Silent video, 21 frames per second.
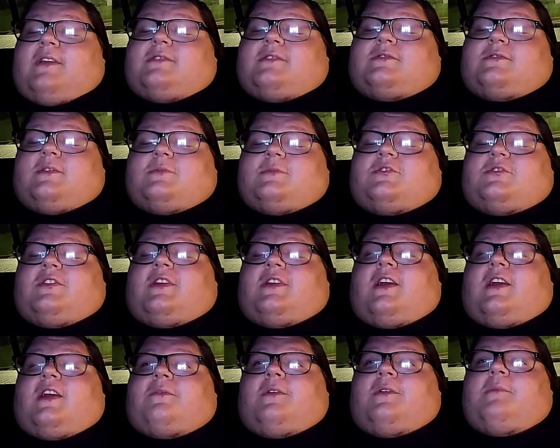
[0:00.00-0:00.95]
think Storm should
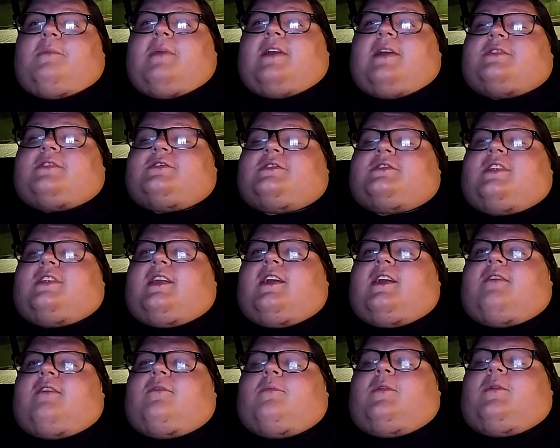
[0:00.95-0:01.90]
have got a rematch instead of
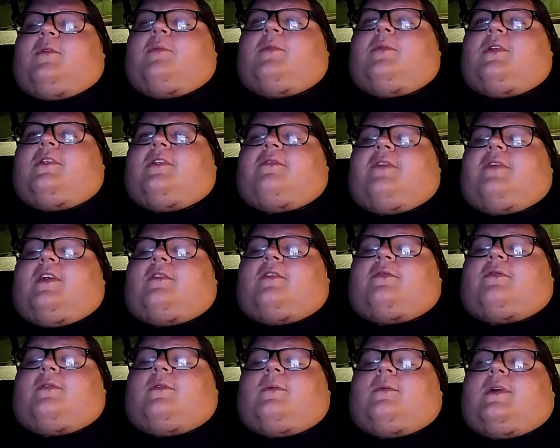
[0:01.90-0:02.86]
having them be put in a
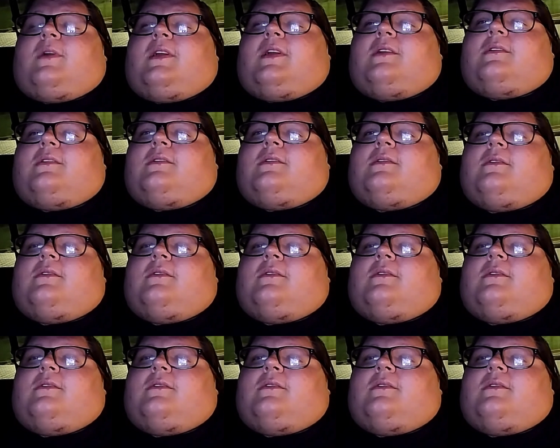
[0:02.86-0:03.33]
fatal four-way.